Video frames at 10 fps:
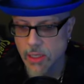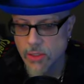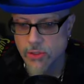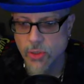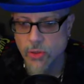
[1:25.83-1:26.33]

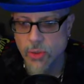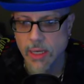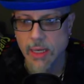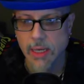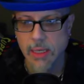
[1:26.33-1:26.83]
to
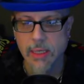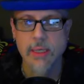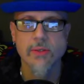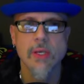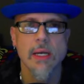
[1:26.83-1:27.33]

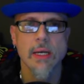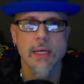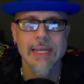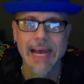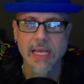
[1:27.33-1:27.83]
his
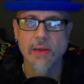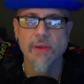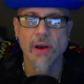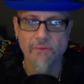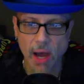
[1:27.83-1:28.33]
not
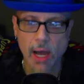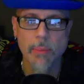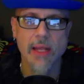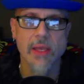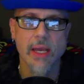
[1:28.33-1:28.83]
giving up
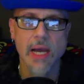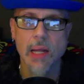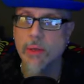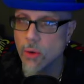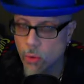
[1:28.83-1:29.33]
about the
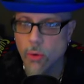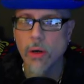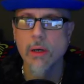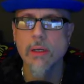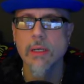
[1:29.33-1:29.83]
economy
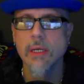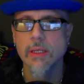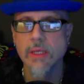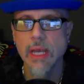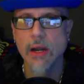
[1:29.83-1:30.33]
or
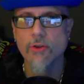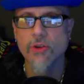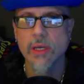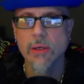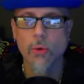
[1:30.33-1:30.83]
the
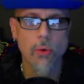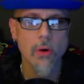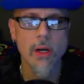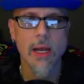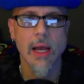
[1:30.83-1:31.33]
energy
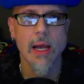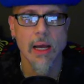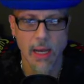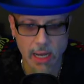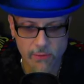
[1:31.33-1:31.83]
or
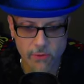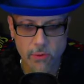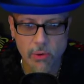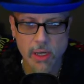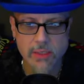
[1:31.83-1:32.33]
high food
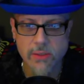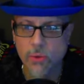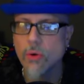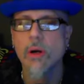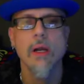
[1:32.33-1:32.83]
prices
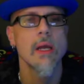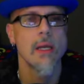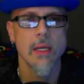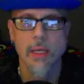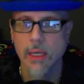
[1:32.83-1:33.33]
or
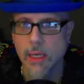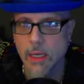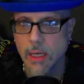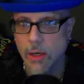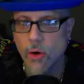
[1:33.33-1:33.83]

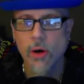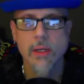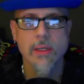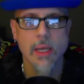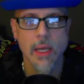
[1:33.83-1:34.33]
and
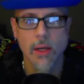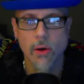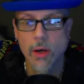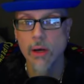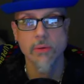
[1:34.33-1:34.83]
on and
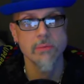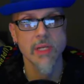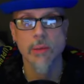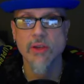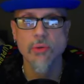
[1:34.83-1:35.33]
on. Oh, did
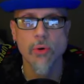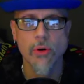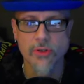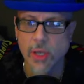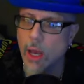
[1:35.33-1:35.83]
I mention
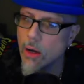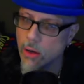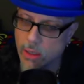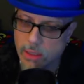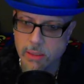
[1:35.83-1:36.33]
borders?
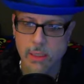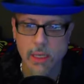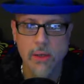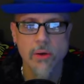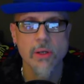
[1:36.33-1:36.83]
On
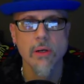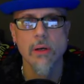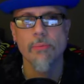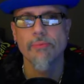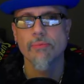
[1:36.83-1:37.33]
and on and on.
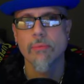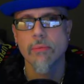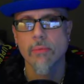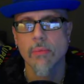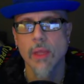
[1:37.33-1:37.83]

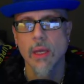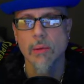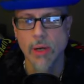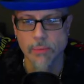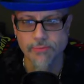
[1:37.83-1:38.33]

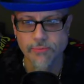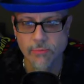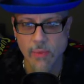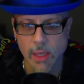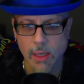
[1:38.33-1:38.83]
But
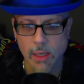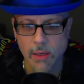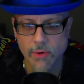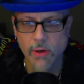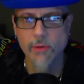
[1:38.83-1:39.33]

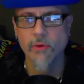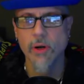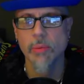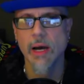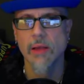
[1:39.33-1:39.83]
regarding
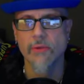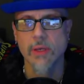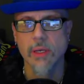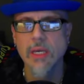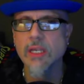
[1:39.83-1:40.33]
foreign
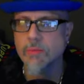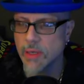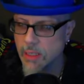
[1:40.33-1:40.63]
policy, he's been